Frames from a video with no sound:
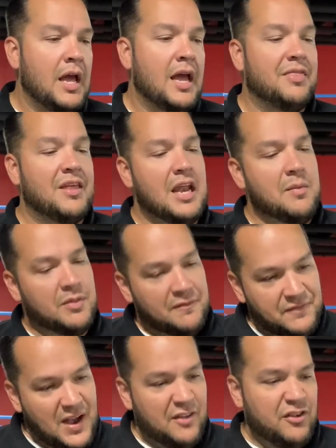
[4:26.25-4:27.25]
in the name of
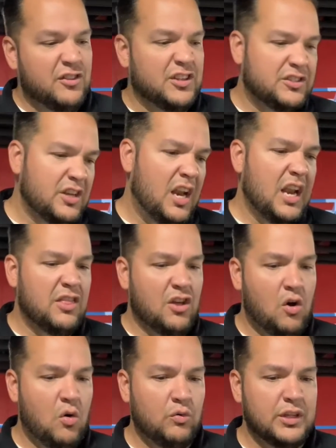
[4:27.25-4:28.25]
the Father, the Son, and the
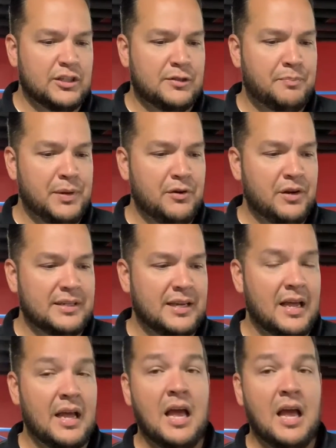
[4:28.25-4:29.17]
Holy Spirit.